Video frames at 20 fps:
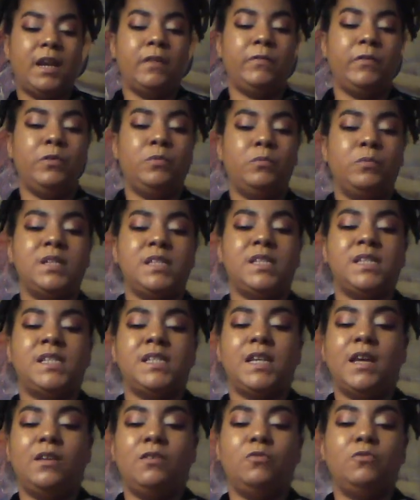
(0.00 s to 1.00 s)
everyone
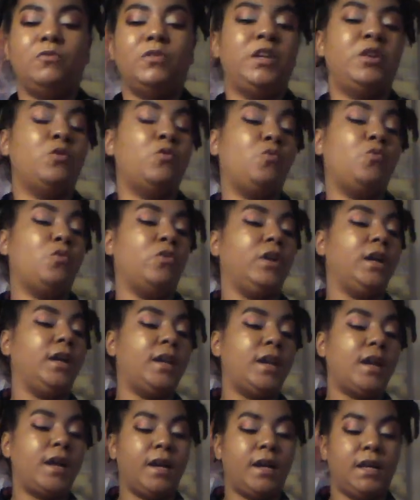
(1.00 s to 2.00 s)
settled and
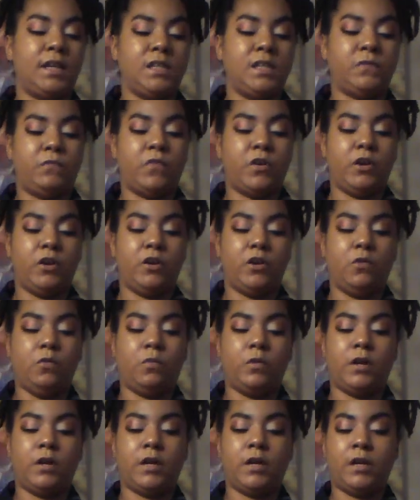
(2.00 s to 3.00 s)
organized. Virgo
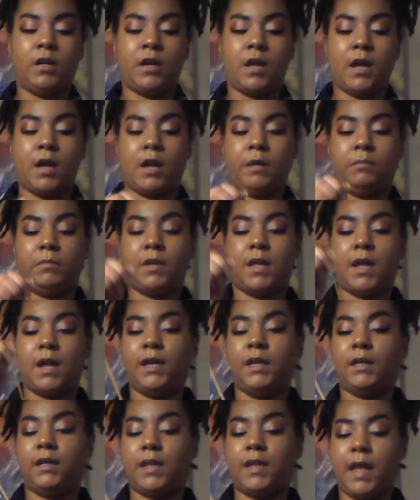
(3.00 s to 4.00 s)
word. I'm
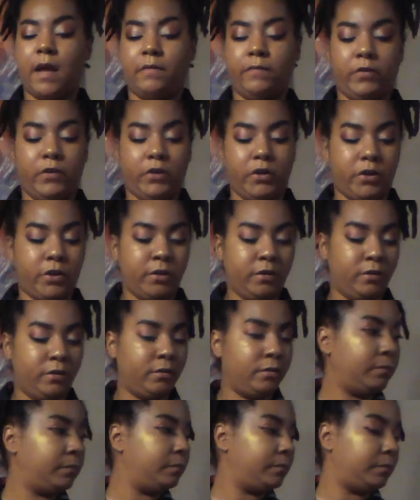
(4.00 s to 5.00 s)
lighting lavender.
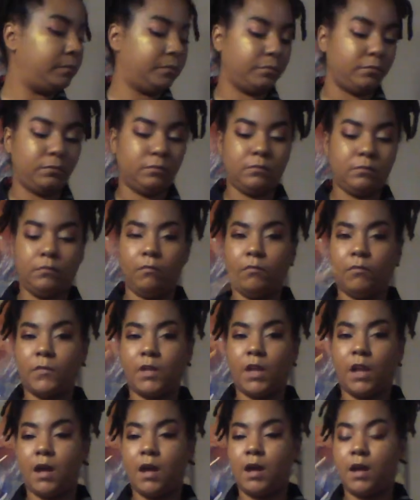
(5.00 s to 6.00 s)

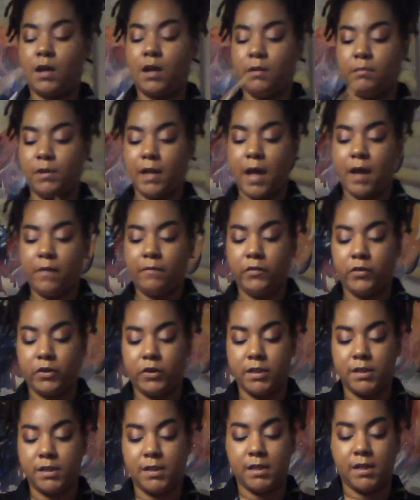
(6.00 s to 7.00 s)

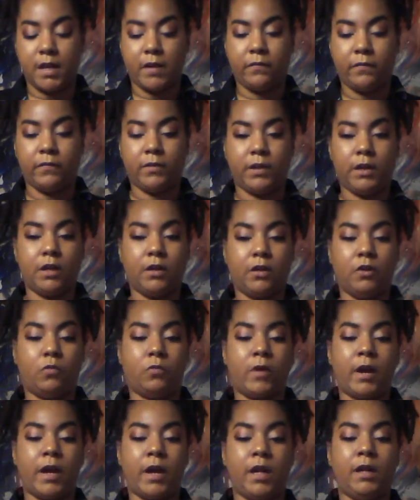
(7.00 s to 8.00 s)
Lavender is definitely a
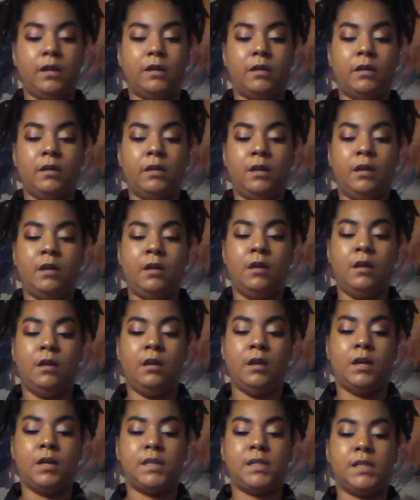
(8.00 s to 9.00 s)
great
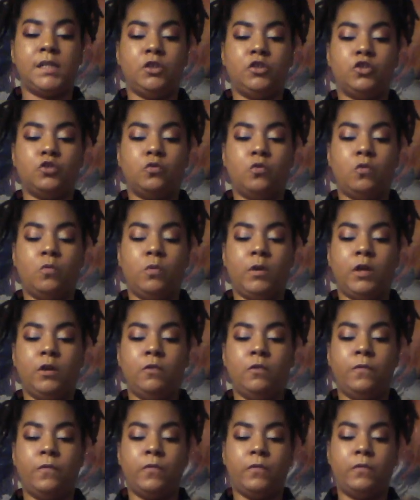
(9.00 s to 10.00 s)
essential
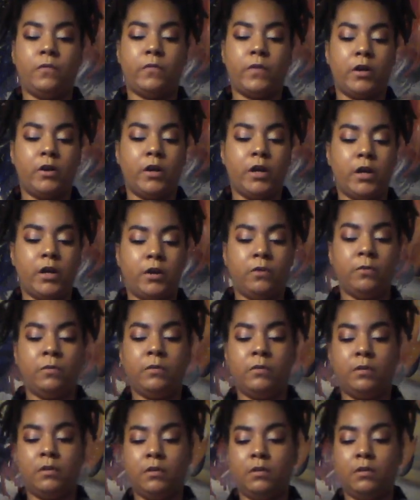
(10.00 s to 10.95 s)
oil for Virgo